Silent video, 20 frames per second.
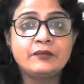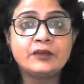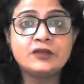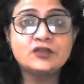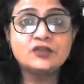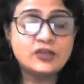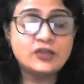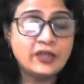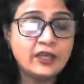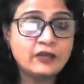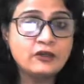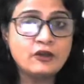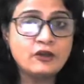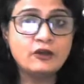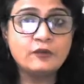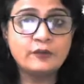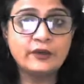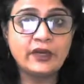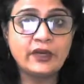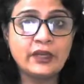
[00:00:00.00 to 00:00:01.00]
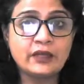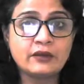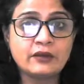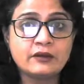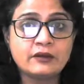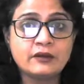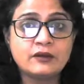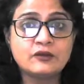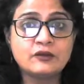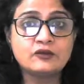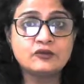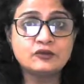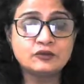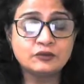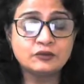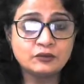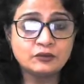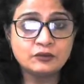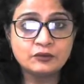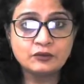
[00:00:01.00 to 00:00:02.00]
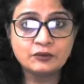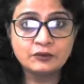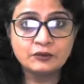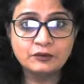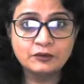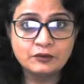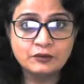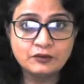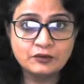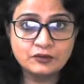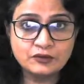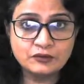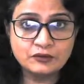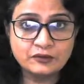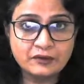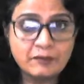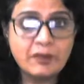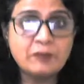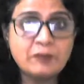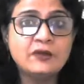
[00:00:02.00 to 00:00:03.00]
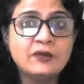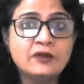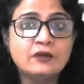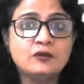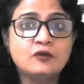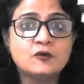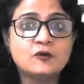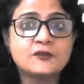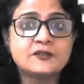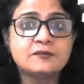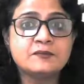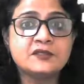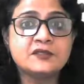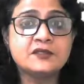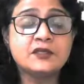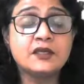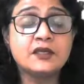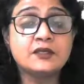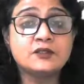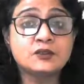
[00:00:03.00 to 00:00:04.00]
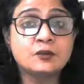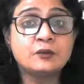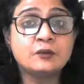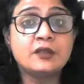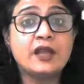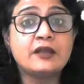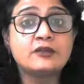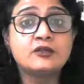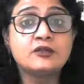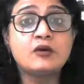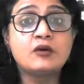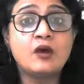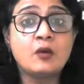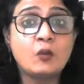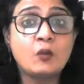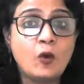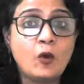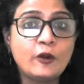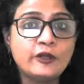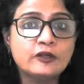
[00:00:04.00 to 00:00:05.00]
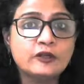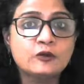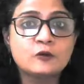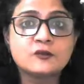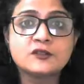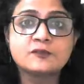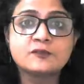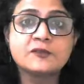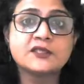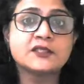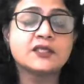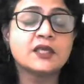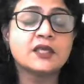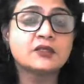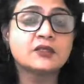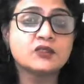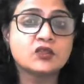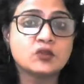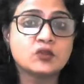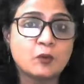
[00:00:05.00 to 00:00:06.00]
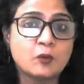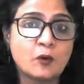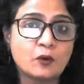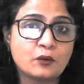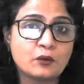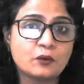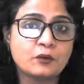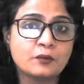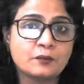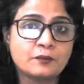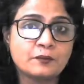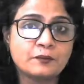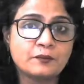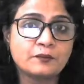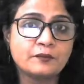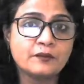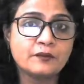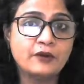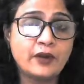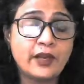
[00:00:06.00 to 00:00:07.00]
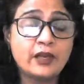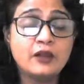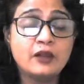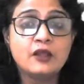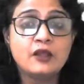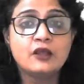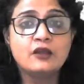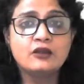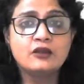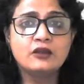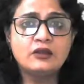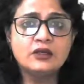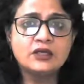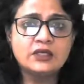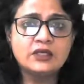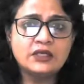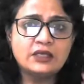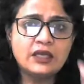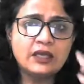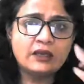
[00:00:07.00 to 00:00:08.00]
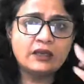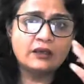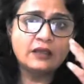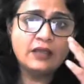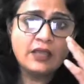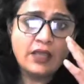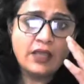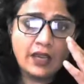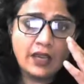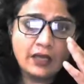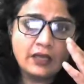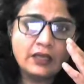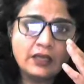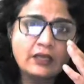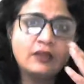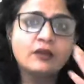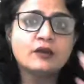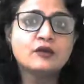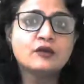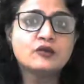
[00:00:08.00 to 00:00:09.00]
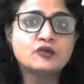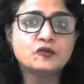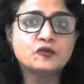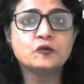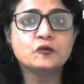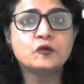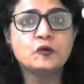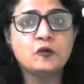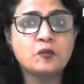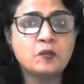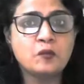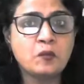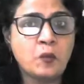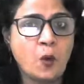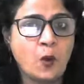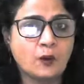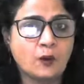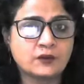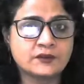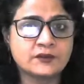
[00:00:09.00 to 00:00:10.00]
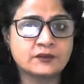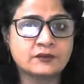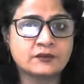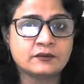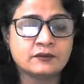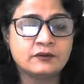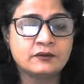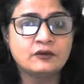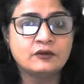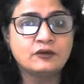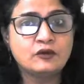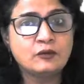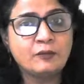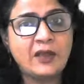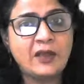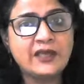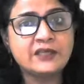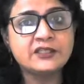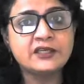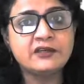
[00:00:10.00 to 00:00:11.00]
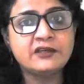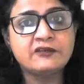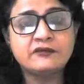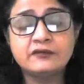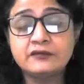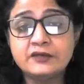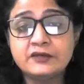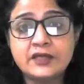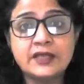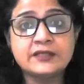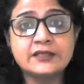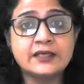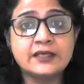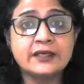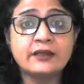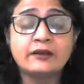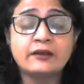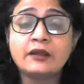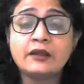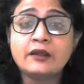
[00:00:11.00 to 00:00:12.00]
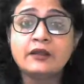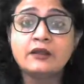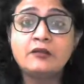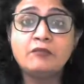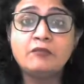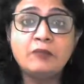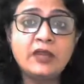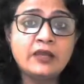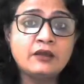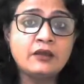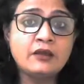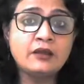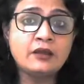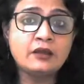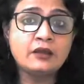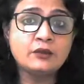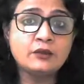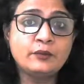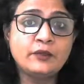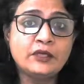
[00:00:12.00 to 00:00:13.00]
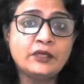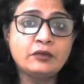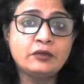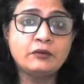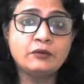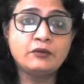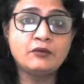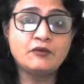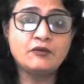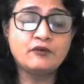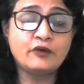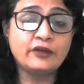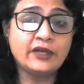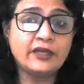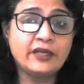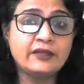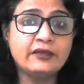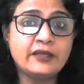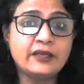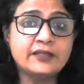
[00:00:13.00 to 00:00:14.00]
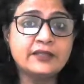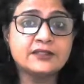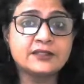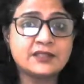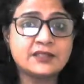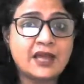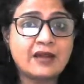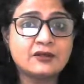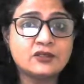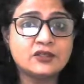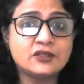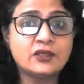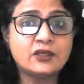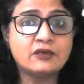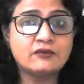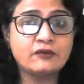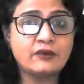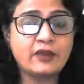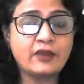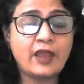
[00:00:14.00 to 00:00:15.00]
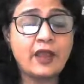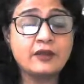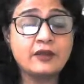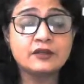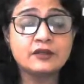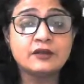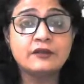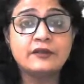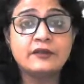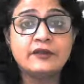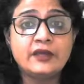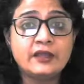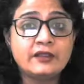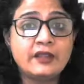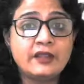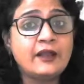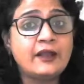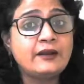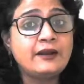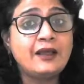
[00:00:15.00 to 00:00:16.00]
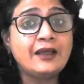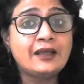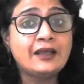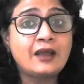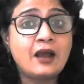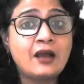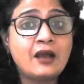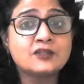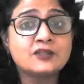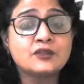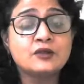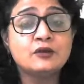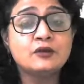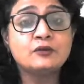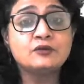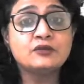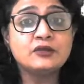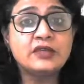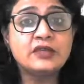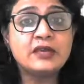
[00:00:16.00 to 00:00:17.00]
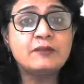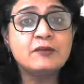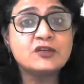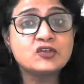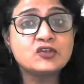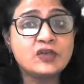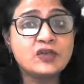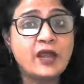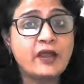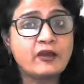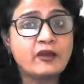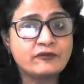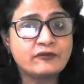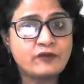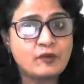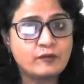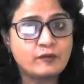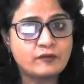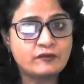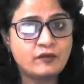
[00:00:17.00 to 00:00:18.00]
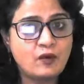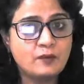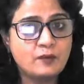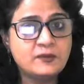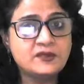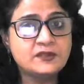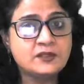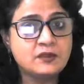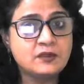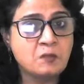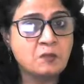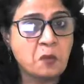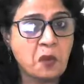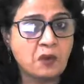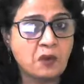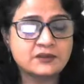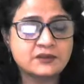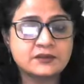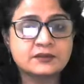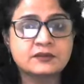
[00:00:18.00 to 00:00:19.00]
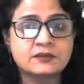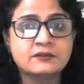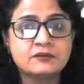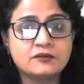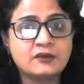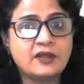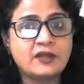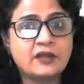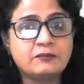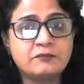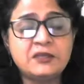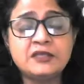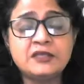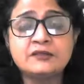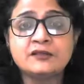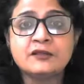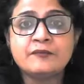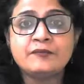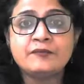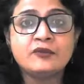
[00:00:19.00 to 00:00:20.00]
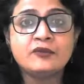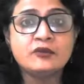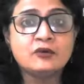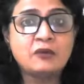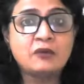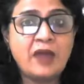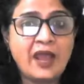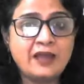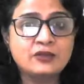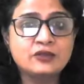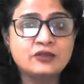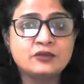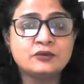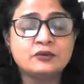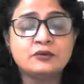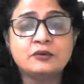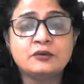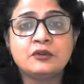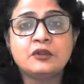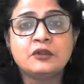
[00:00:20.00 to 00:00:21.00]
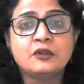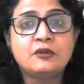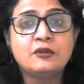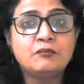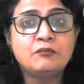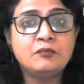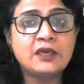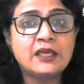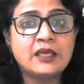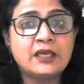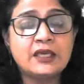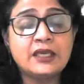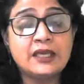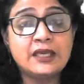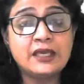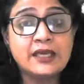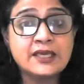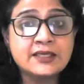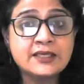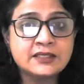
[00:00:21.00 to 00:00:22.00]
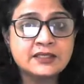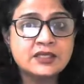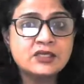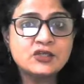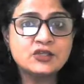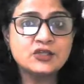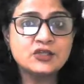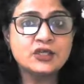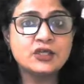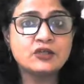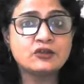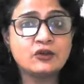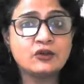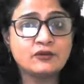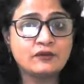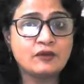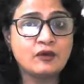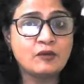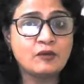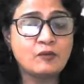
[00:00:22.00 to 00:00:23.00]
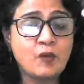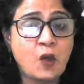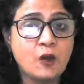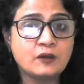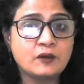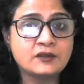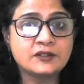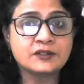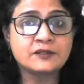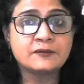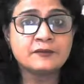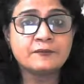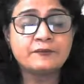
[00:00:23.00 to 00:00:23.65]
train your brain to remember those mistakes so that you avoid those mistakes tomorrow, right? Take any two mocks. You might have, as I made another video for 10 days strategy for CAT. In that, I asked you to keep a track of your performance in mocks. So that means you have to make an Excel sheet of your mocks